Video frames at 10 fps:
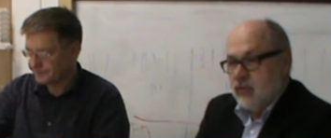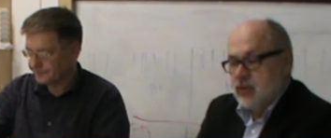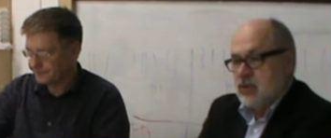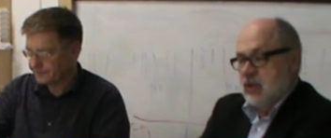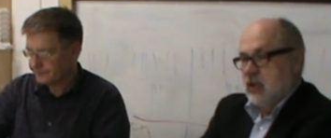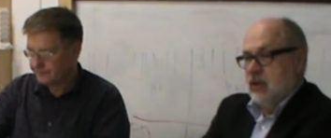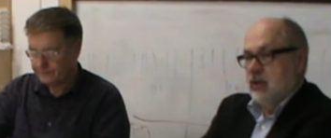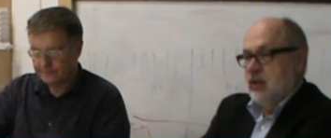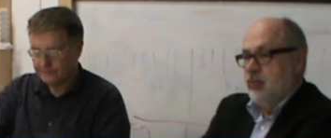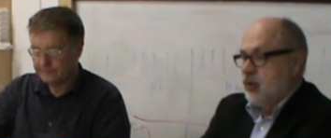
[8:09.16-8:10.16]
Speaker 1: was
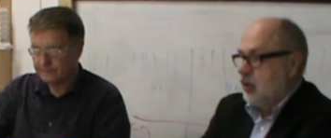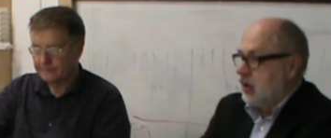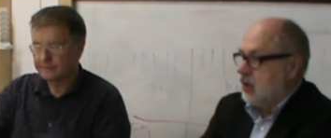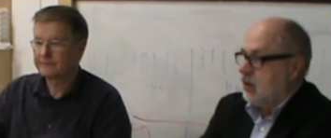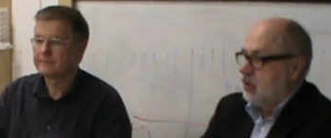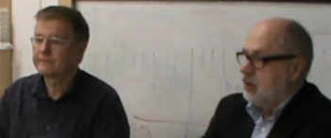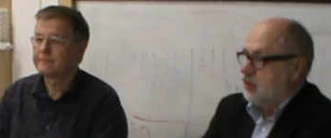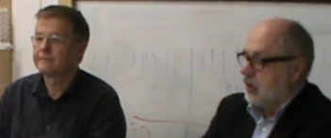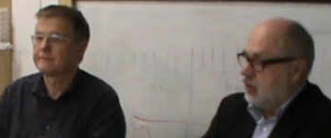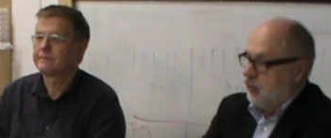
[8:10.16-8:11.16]
in Munich, in
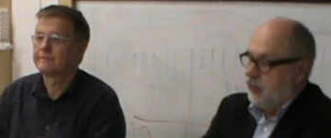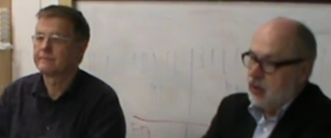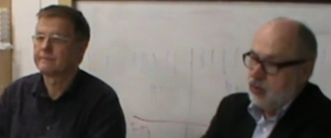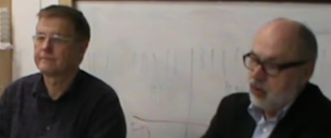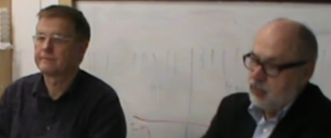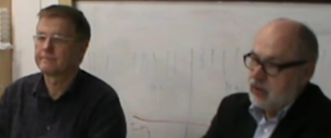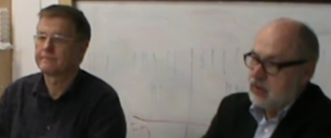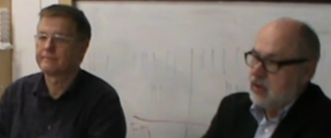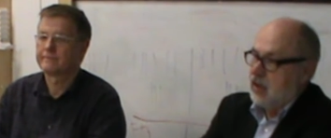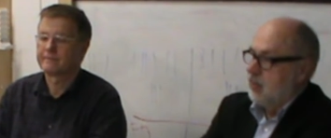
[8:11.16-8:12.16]
Radio Free Europe at
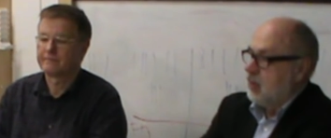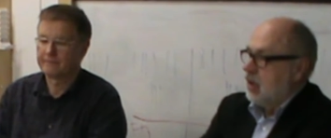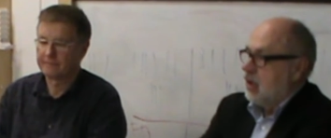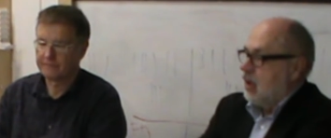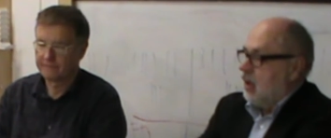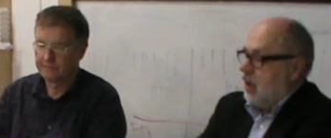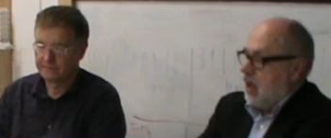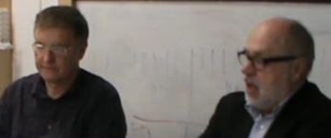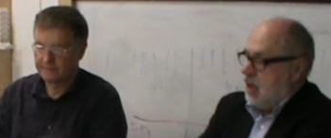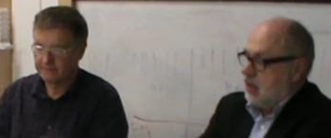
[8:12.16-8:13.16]
the time,
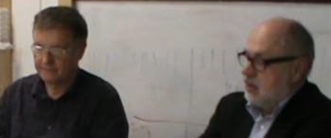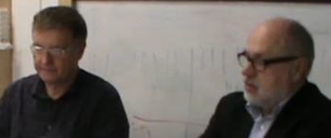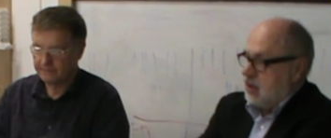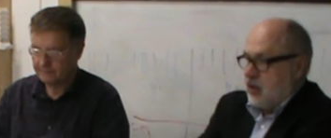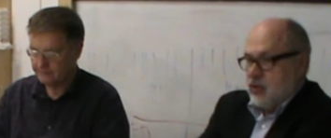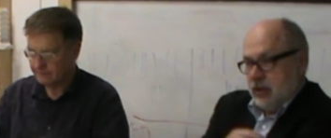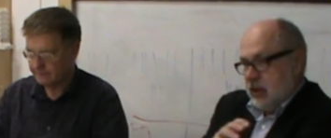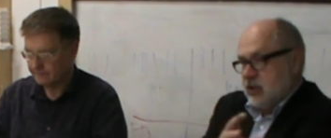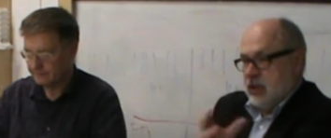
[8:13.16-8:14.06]
and actually there's